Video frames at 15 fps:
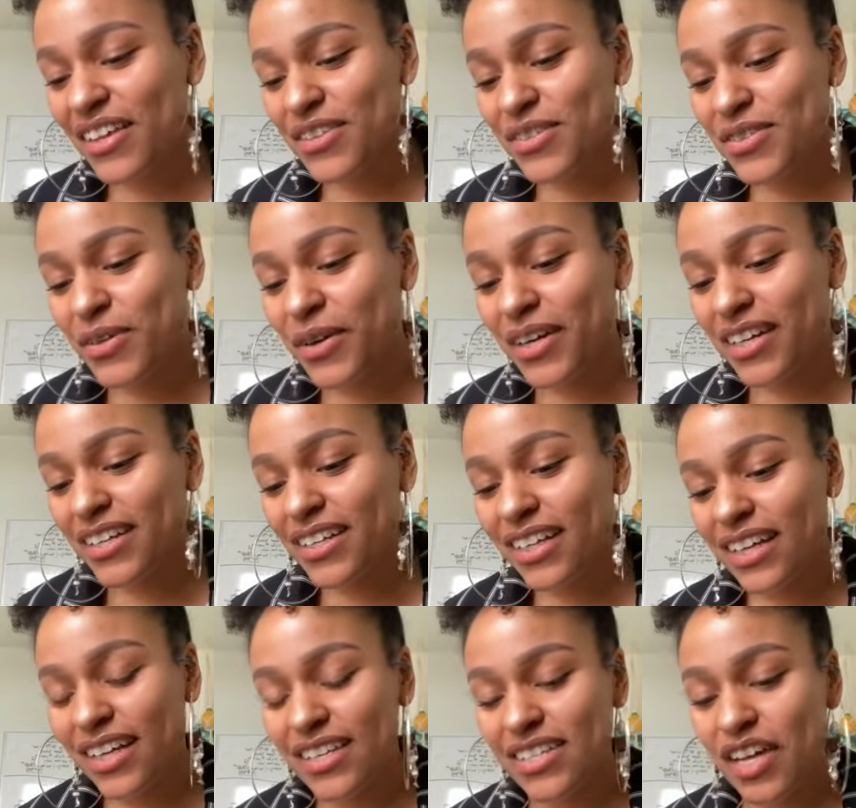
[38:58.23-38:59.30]
The
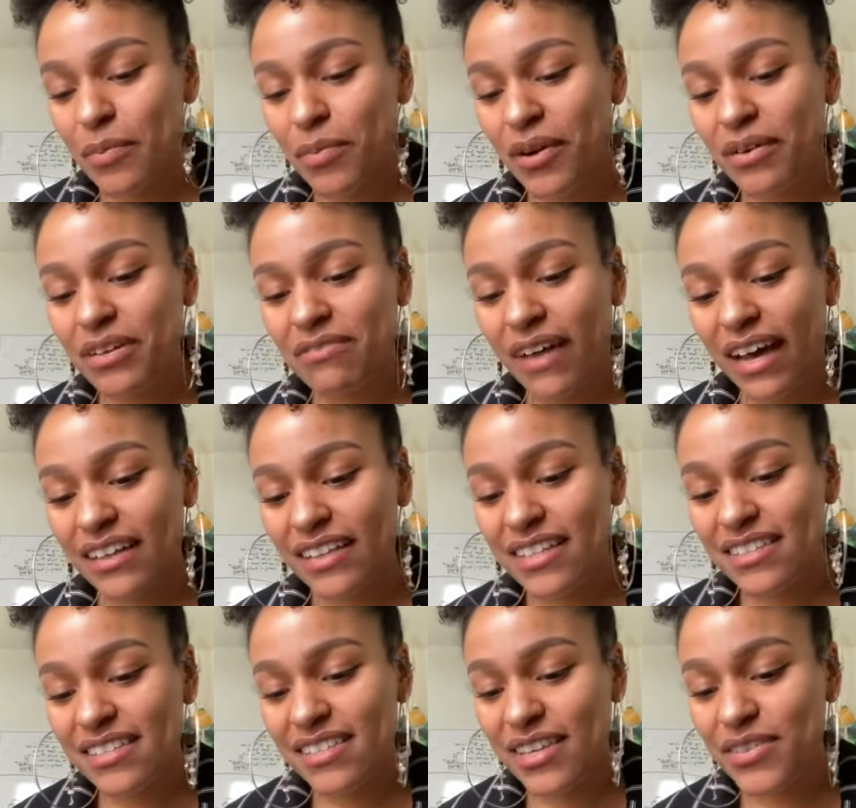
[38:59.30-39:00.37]
historical and contemporary
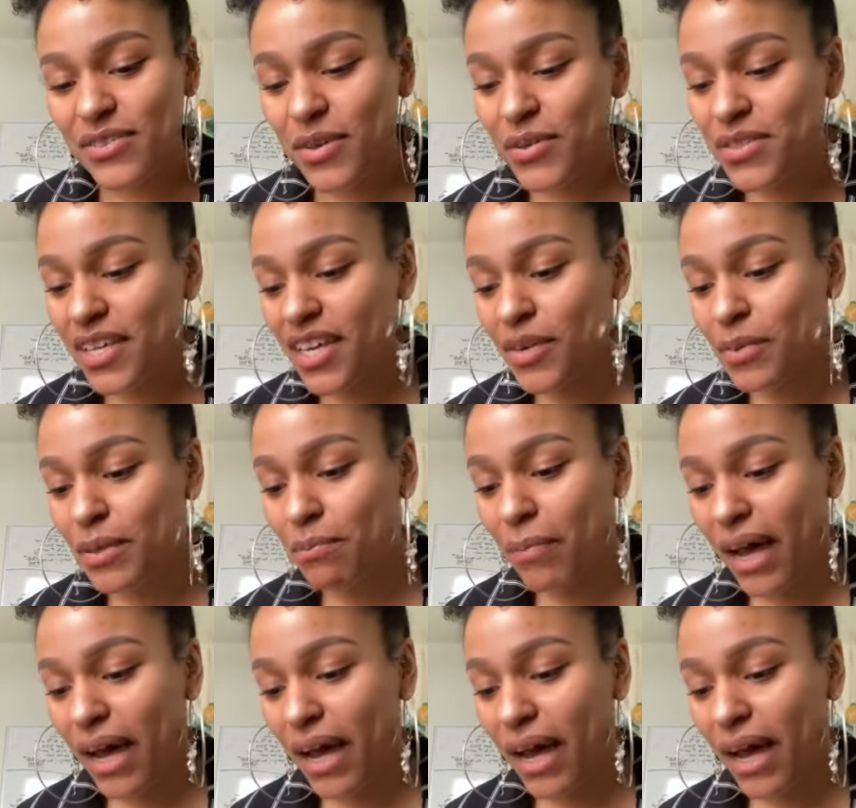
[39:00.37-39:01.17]
violence associated